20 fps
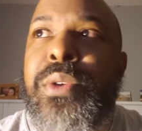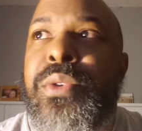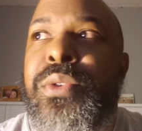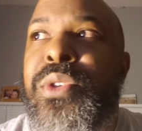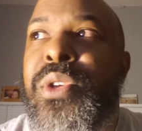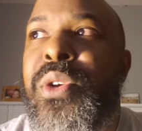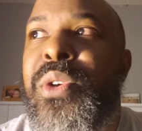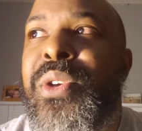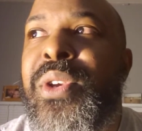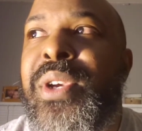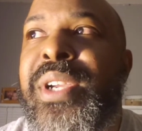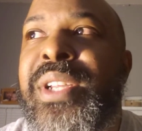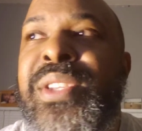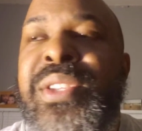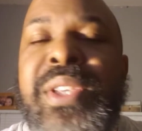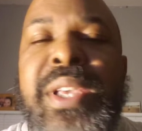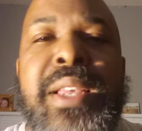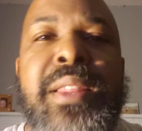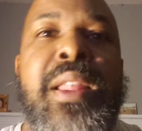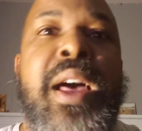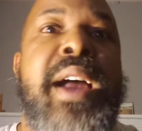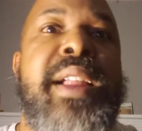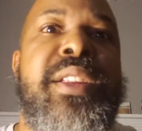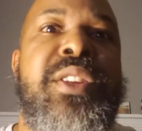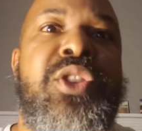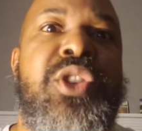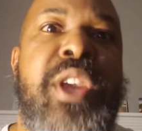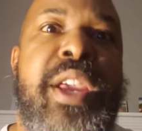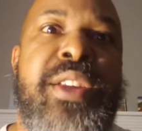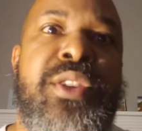So you're going to see a lot
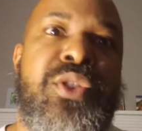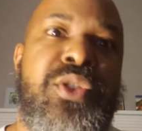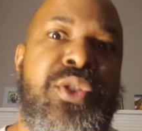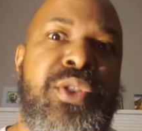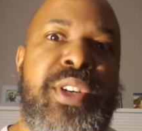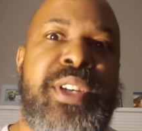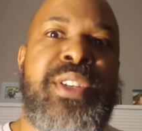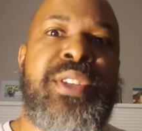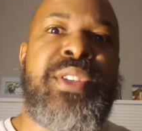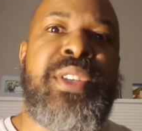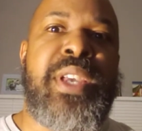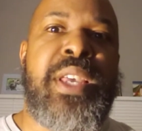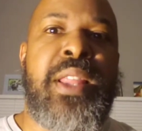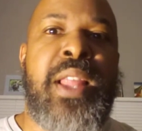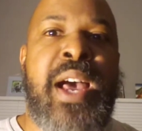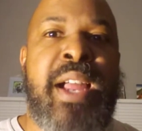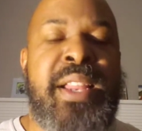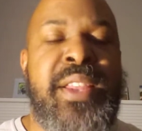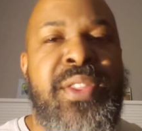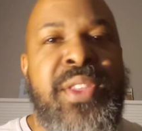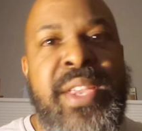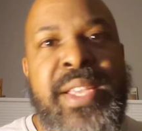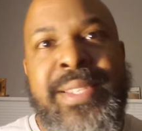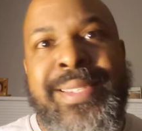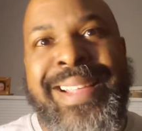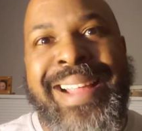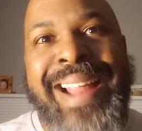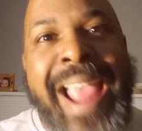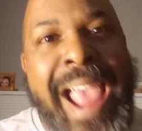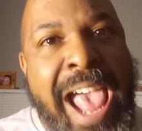of changes. You're going to see a lot of
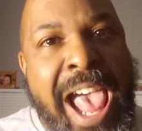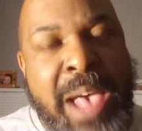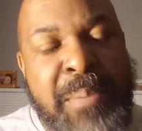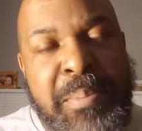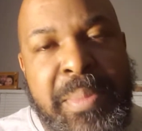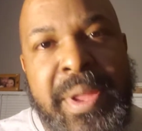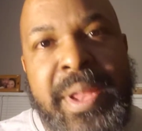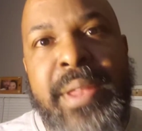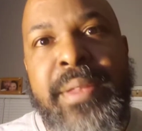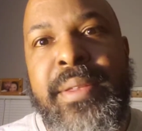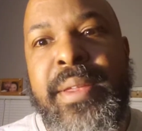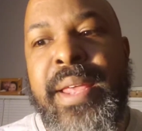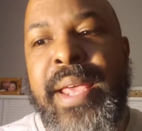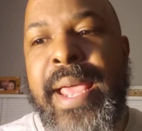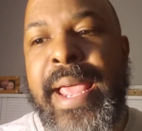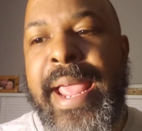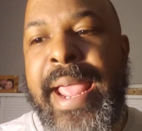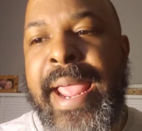things that happen,